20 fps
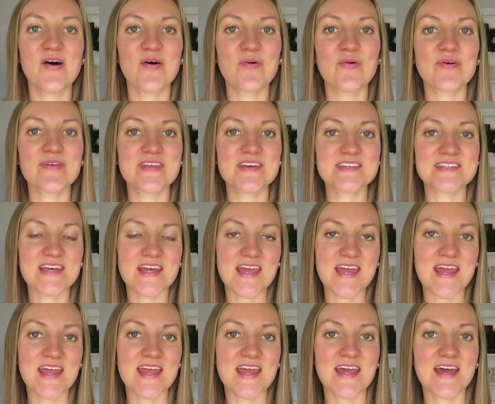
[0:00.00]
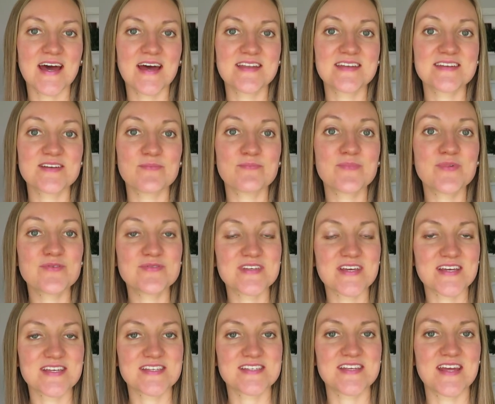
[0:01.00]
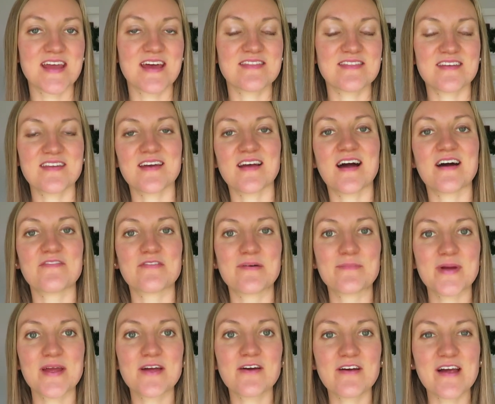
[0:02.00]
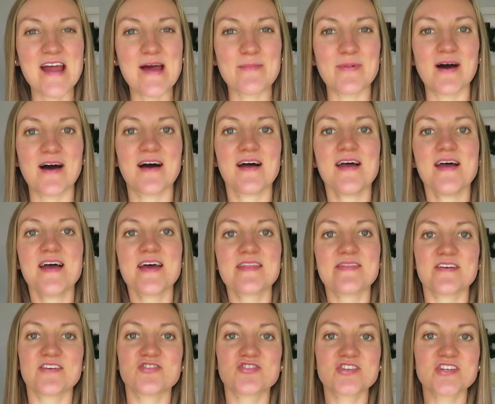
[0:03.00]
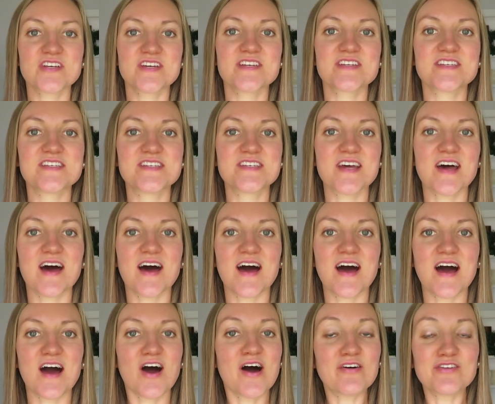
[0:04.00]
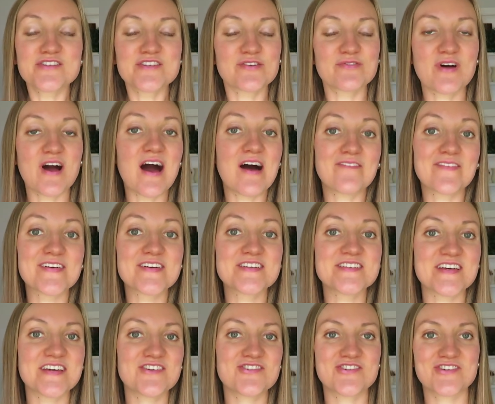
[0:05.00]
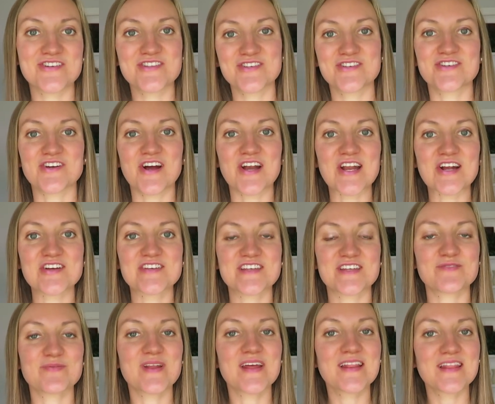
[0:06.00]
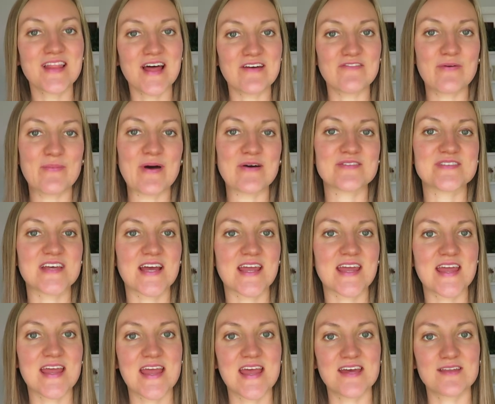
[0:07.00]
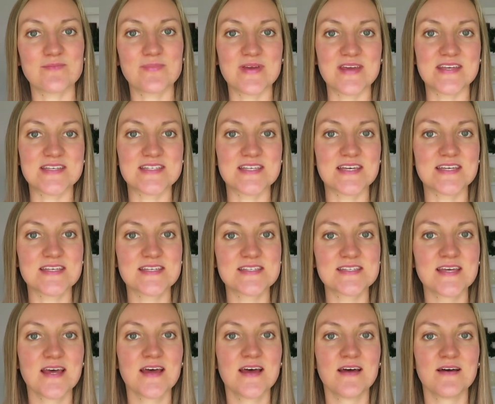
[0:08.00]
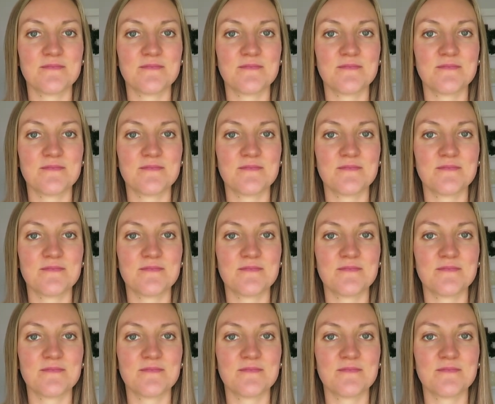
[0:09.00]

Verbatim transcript: Or the secondhand music stand that I got from my grandma, they're just uh, also conversation starters. That's what I love about secondhand pieces.